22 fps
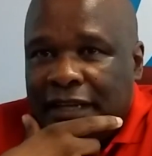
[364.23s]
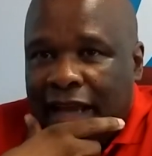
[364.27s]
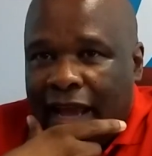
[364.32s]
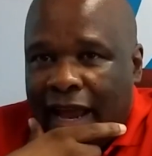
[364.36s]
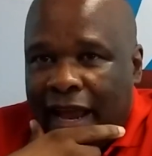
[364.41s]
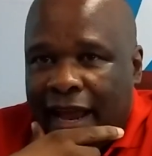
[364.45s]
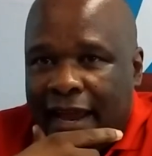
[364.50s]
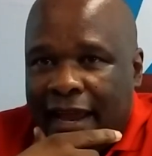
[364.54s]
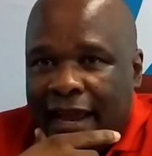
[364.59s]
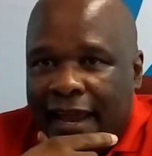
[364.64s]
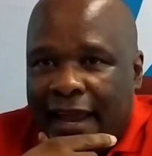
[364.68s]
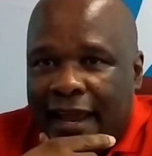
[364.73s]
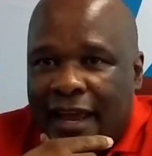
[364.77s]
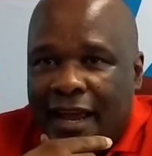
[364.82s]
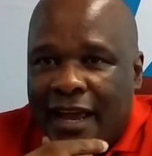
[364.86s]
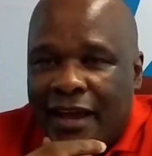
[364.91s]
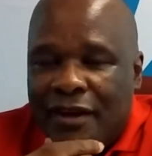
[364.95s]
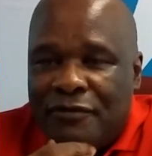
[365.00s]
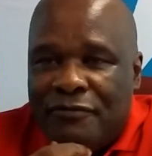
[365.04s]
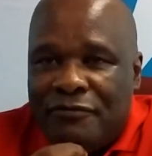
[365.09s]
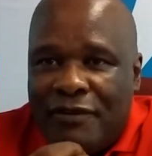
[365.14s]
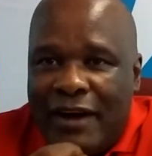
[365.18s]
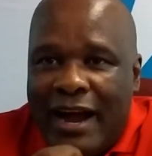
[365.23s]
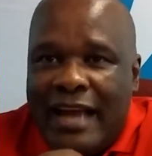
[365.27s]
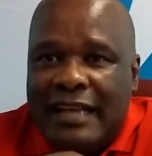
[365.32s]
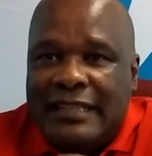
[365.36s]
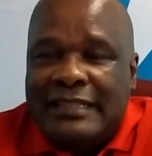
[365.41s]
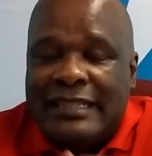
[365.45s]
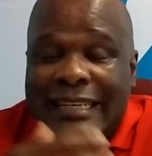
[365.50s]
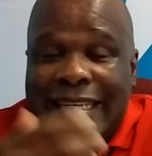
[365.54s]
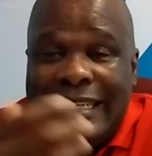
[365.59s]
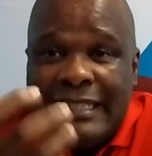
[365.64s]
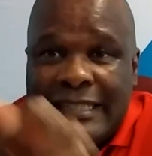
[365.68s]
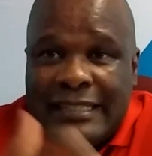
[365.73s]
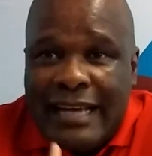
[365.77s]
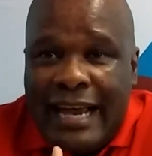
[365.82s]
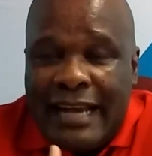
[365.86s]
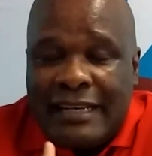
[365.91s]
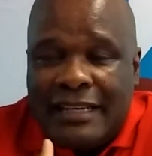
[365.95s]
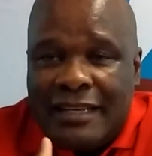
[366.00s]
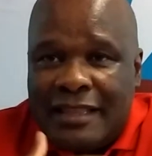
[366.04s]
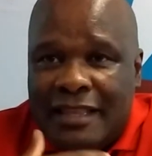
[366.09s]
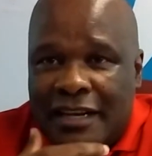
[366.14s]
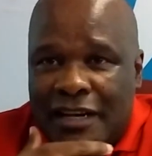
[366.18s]
fights
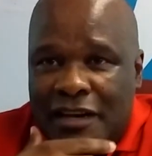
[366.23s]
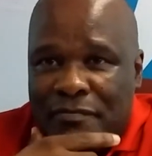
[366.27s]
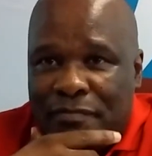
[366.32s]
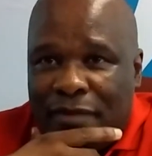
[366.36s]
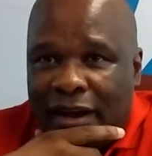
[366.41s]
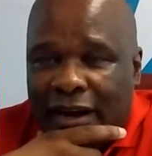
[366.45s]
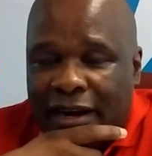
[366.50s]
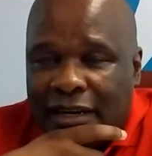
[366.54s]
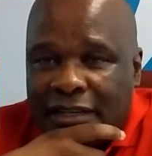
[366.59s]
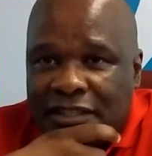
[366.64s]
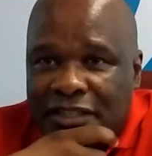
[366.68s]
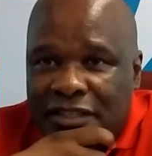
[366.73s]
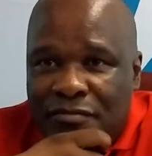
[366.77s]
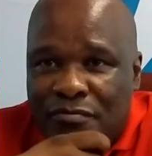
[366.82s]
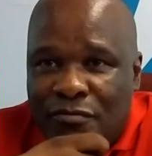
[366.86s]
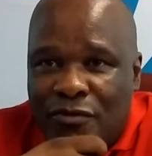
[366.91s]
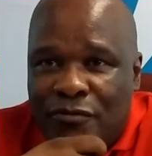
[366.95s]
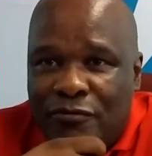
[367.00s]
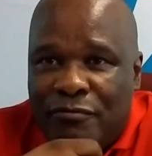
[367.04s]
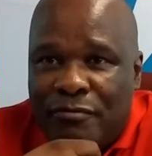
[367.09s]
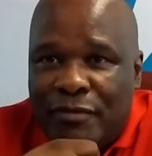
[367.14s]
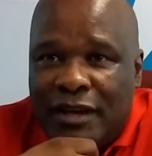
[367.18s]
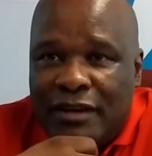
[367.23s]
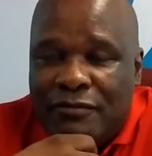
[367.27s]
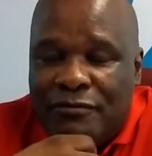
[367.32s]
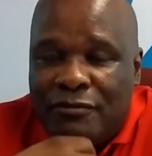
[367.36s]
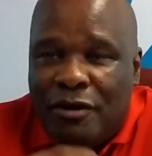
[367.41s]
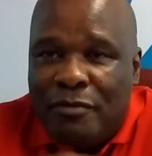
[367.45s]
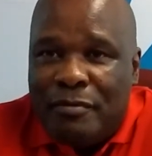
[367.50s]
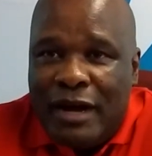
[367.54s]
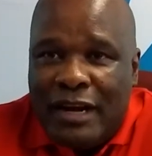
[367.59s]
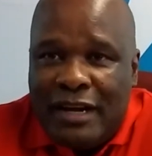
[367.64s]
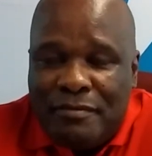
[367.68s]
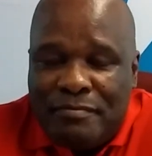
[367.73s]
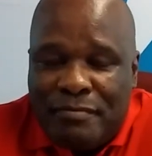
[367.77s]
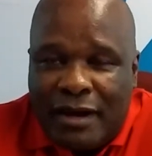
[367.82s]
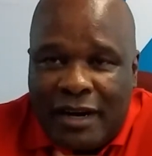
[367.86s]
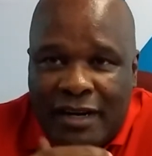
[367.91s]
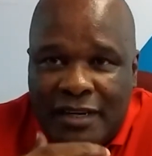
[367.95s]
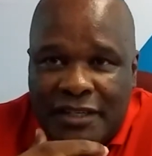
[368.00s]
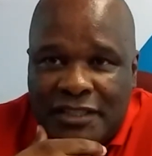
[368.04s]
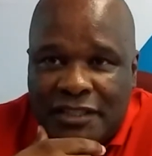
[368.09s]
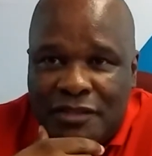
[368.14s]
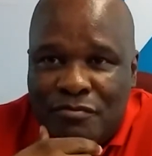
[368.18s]
inside the liberation movement, former
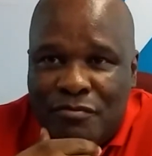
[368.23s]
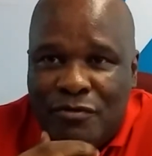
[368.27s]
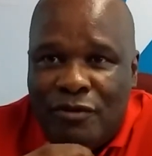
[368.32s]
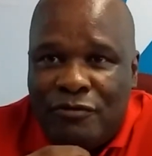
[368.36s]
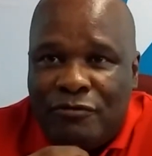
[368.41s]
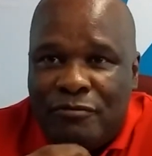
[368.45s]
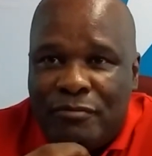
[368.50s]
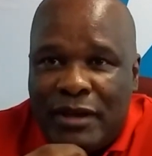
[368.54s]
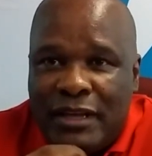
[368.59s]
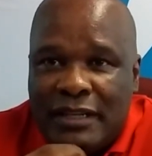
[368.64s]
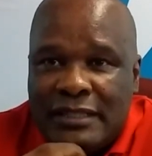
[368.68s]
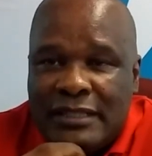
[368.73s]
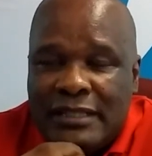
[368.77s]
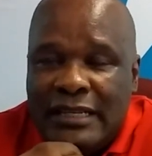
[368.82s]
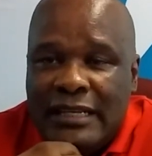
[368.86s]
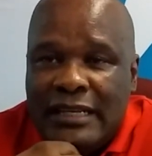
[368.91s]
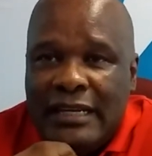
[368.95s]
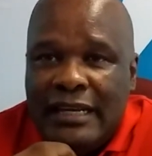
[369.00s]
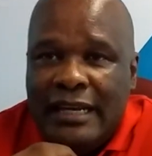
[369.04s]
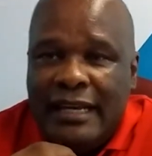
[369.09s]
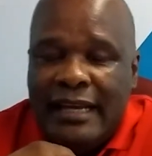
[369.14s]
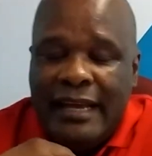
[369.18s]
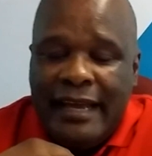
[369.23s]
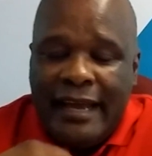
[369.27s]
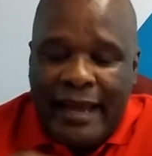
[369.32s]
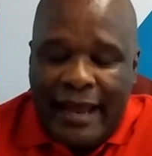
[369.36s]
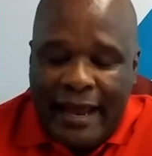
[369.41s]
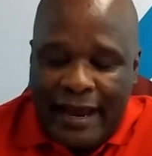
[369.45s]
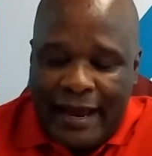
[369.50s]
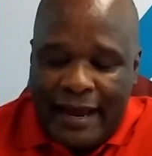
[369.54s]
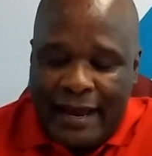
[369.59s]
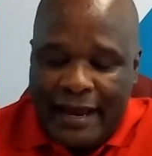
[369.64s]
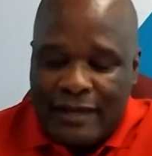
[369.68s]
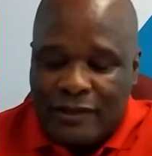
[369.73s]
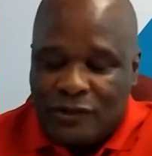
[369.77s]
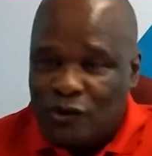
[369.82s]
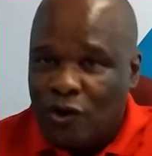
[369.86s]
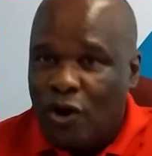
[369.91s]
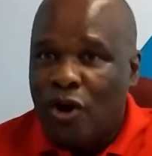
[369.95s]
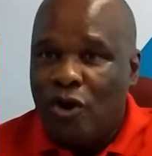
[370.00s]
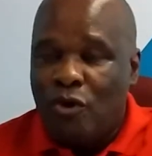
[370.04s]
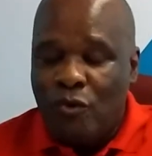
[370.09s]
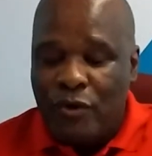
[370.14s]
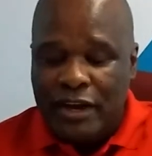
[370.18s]
liberation movement.
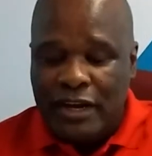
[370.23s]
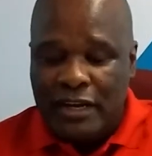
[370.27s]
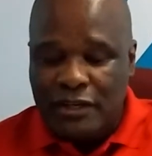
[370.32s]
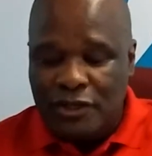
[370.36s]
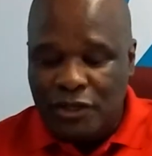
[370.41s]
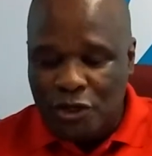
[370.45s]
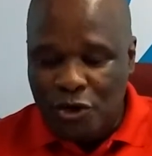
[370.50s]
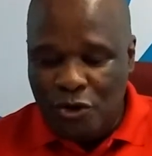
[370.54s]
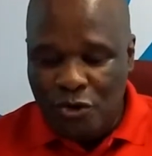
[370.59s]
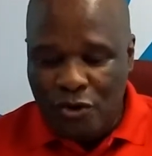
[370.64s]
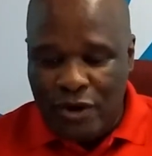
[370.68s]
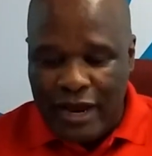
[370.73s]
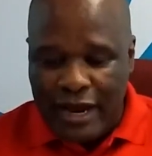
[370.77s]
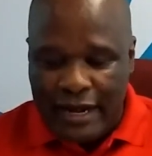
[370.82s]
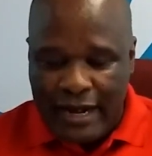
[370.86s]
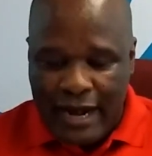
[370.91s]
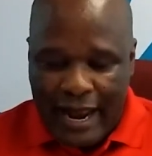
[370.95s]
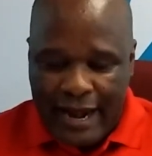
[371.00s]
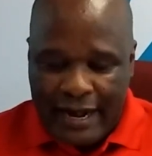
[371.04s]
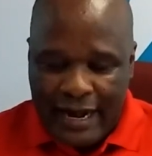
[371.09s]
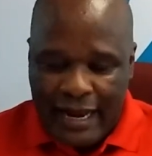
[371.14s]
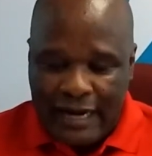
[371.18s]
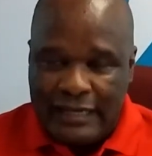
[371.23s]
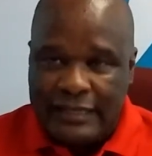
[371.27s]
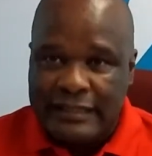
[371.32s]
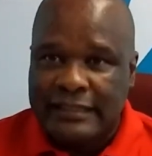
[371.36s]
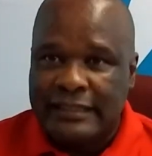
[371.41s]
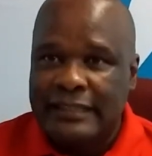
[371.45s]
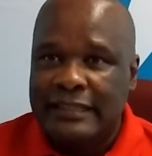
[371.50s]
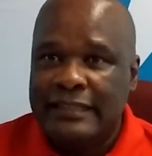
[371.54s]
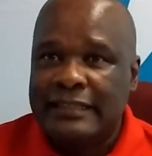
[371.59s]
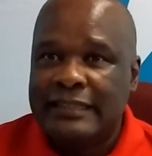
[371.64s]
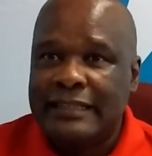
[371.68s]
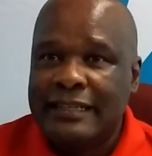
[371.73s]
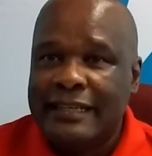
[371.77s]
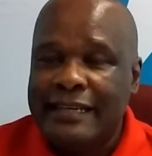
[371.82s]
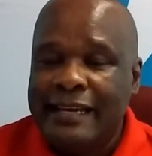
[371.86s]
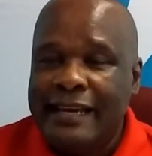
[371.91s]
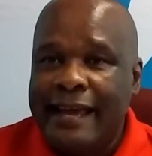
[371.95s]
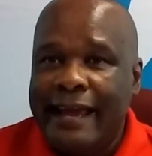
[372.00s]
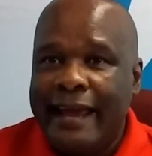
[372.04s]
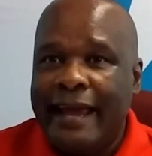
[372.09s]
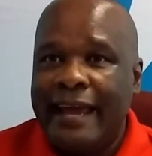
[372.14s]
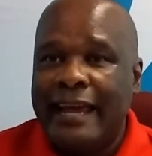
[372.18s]
So we do an analysis.
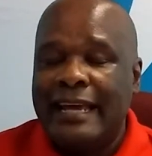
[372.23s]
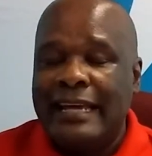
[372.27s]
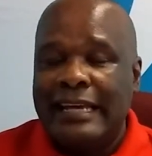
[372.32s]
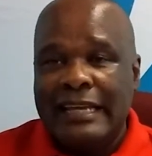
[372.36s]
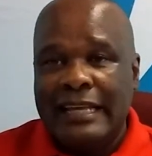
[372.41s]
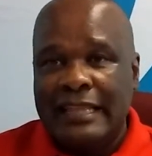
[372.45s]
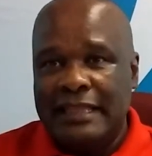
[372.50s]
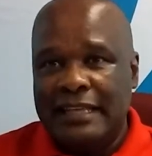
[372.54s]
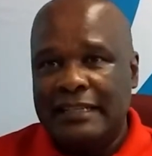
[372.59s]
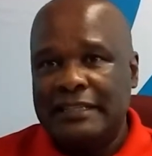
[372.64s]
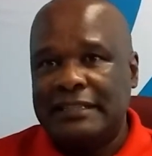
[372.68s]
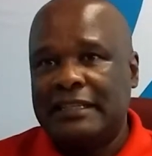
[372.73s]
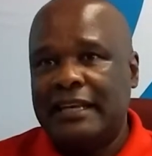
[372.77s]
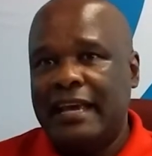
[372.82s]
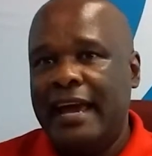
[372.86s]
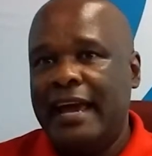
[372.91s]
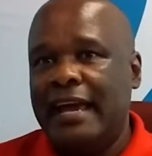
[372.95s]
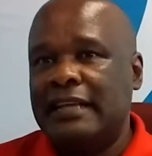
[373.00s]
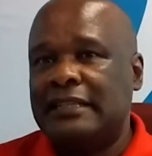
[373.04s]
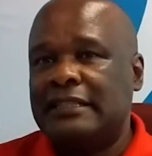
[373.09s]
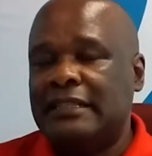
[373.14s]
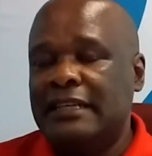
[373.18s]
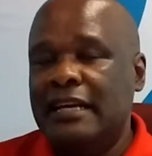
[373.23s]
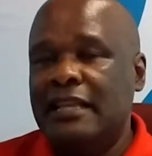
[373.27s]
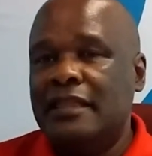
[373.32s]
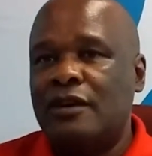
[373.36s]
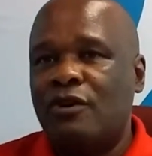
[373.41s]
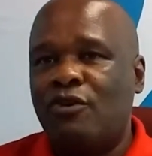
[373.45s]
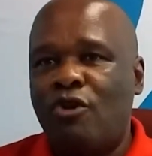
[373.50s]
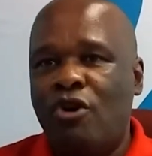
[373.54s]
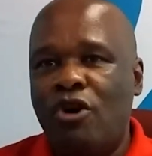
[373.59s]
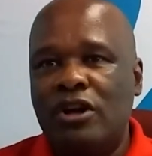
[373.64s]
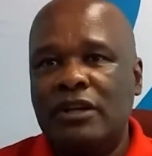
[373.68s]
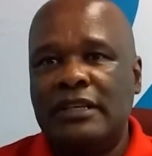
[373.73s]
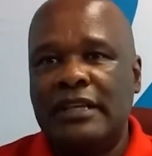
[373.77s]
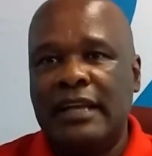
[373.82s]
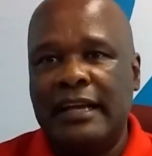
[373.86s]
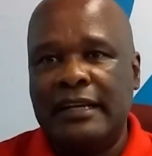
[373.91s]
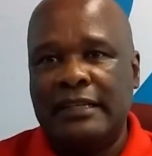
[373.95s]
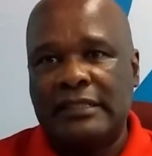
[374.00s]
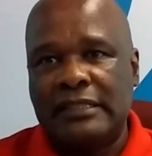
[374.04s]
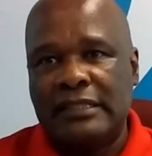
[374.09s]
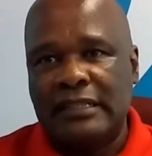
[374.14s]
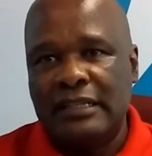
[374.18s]
In this case, in the
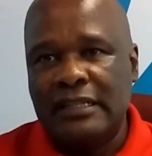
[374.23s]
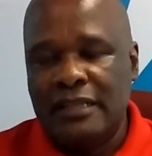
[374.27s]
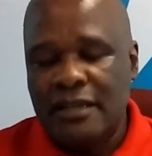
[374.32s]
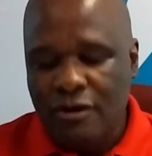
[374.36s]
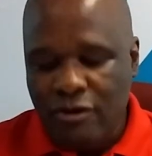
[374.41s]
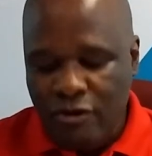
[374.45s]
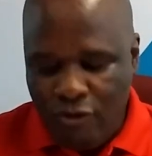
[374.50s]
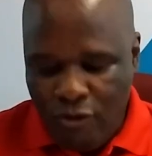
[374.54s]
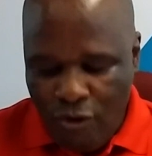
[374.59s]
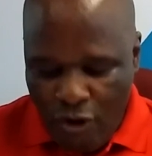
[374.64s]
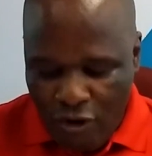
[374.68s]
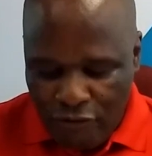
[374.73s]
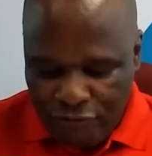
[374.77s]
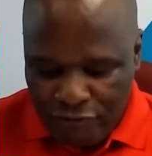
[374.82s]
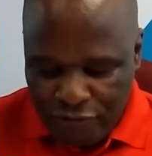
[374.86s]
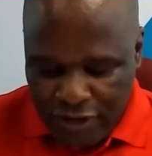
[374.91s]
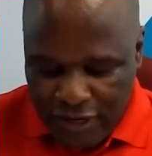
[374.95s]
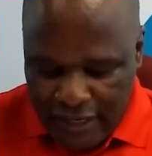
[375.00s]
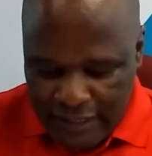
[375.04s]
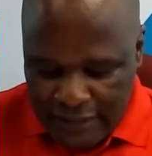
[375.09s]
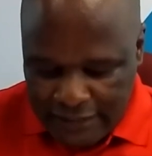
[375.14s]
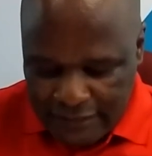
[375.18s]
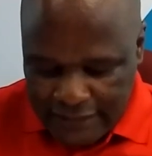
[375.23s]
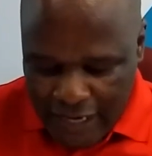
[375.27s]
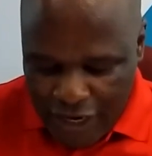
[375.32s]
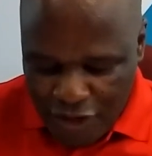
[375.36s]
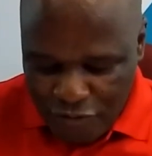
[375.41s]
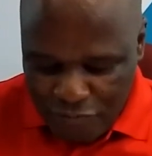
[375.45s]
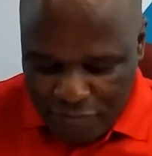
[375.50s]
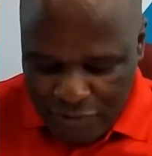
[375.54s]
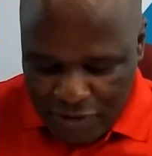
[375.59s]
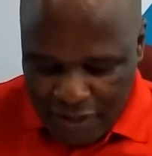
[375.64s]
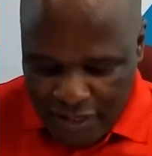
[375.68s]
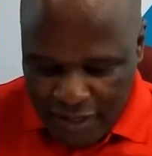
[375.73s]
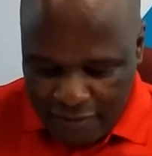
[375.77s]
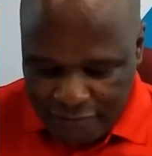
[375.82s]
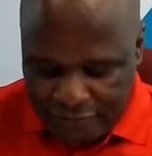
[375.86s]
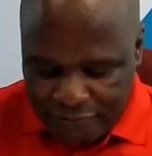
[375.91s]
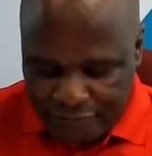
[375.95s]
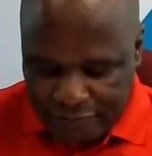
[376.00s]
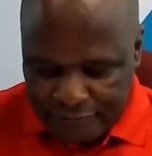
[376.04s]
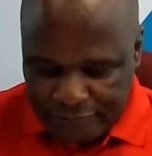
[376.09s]
context of ZANU-PF